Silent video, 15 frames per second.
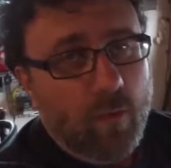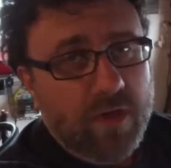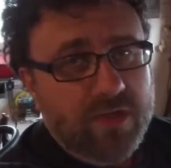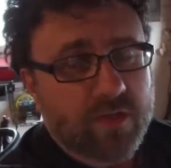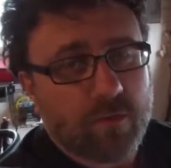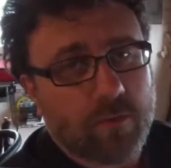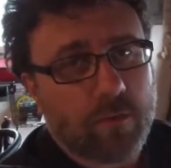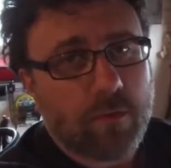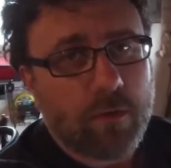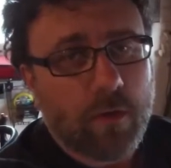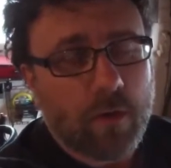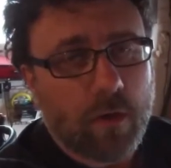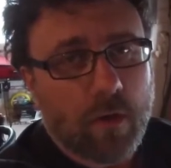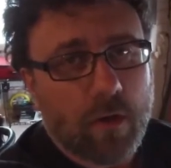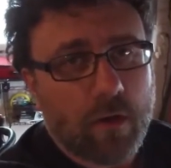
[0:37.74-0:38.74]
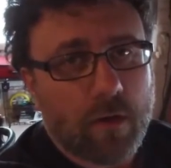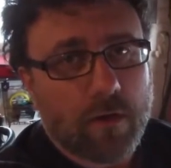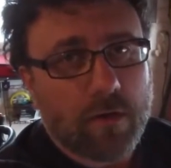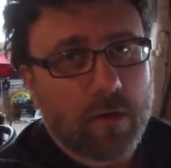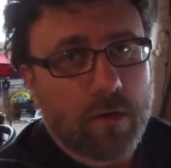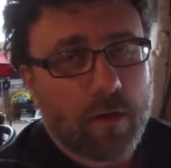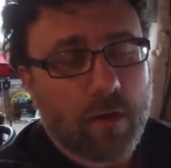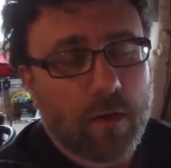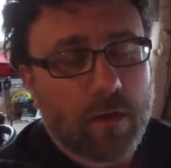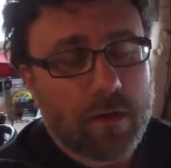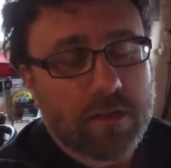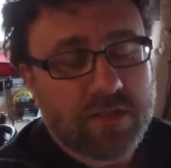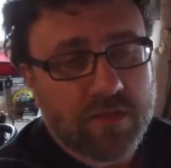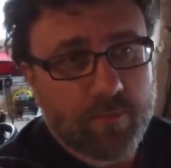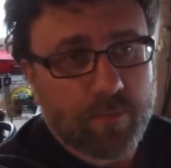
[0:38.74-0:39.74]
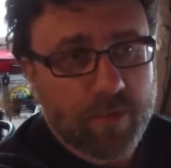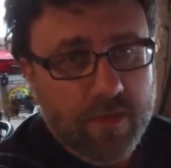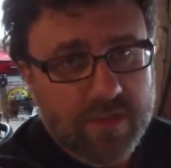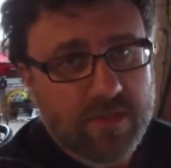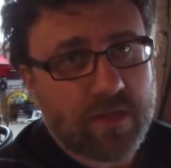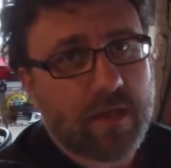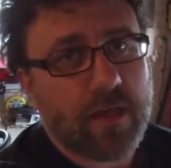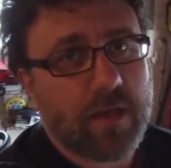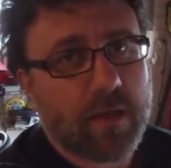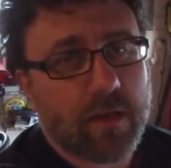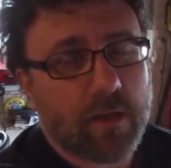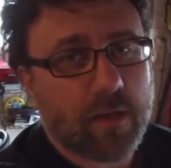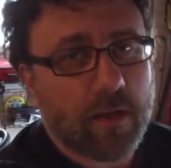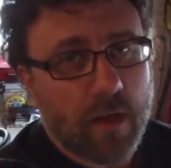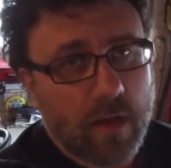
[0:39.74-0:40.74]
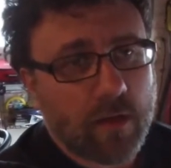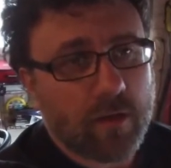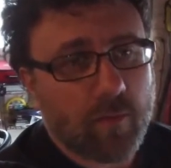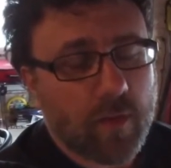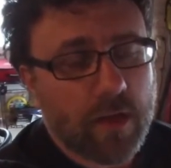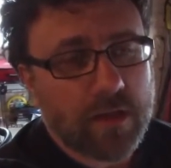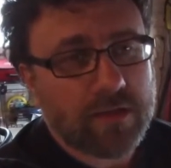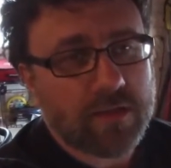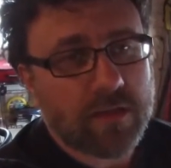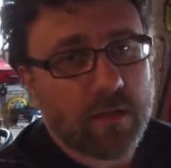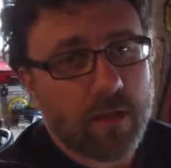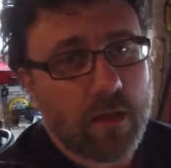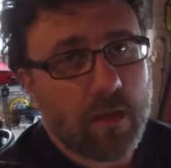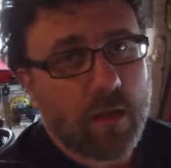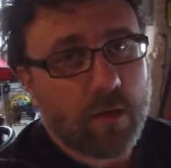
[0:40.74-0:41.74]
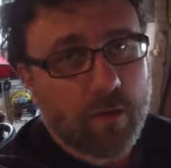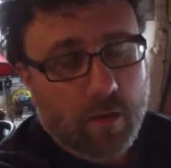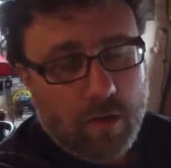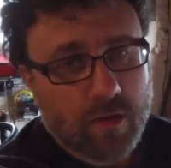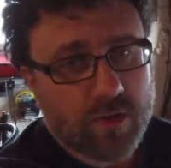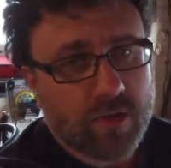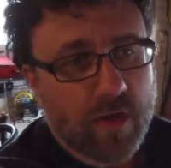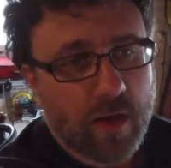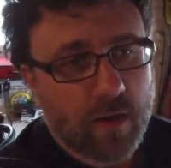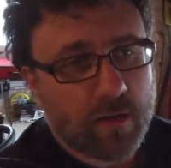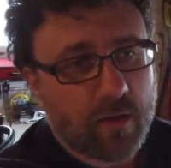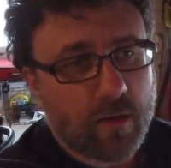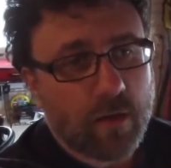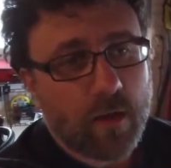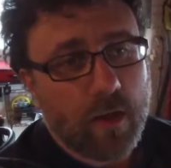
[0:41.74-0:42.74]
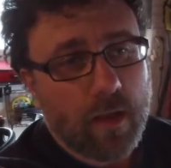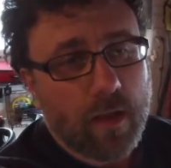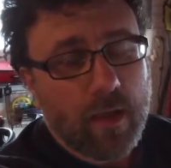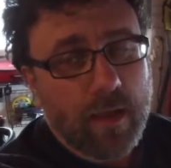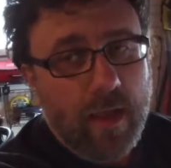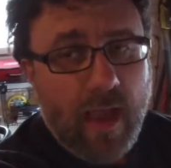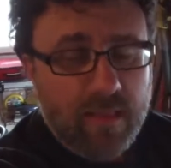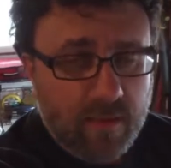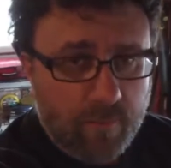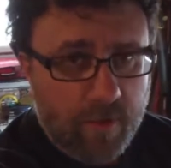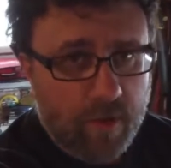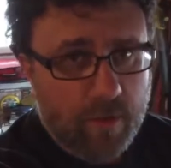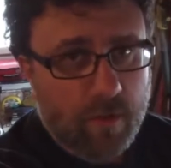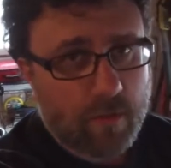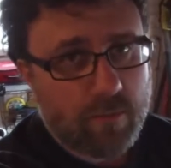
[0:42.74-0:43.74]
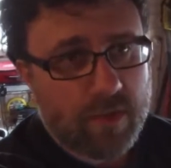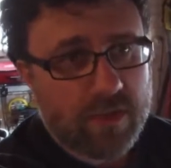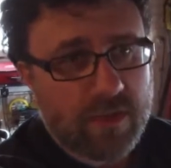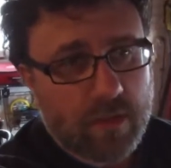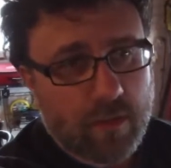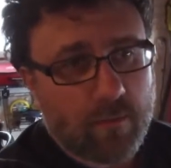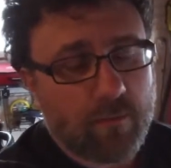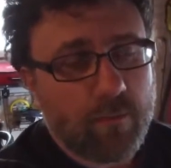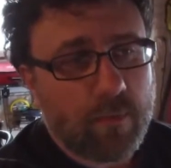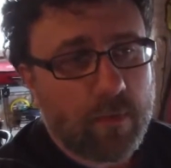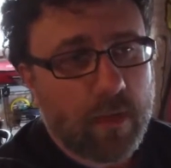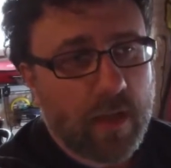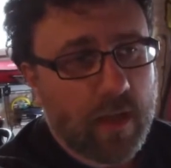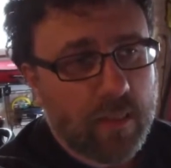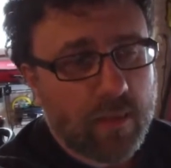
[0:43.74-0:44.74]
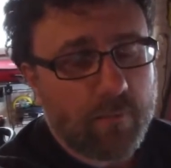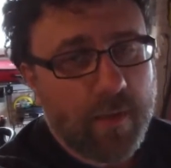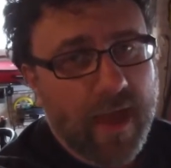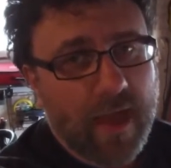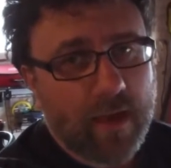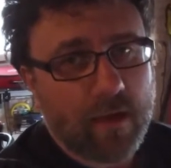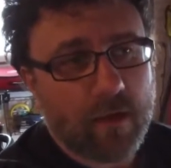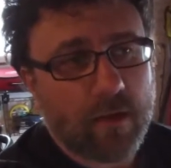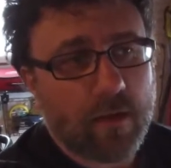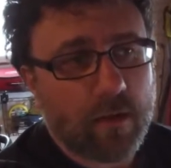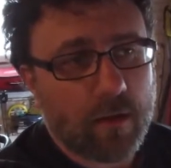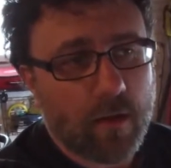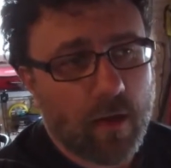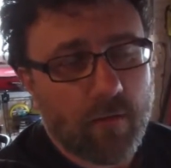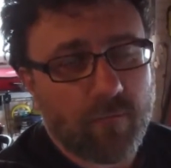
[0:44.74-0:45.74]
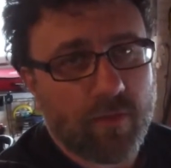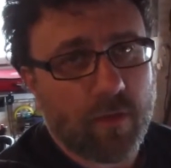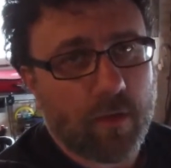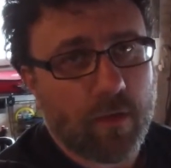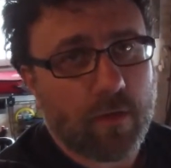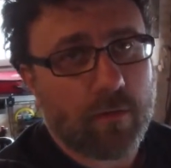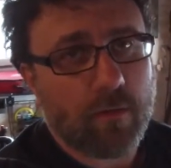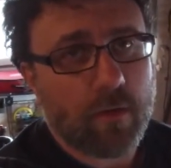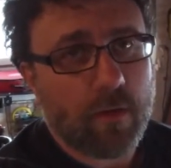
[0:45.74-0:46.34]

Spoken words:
We store our Simplicity Conquest garden tractor at the pedal car museum in the back of the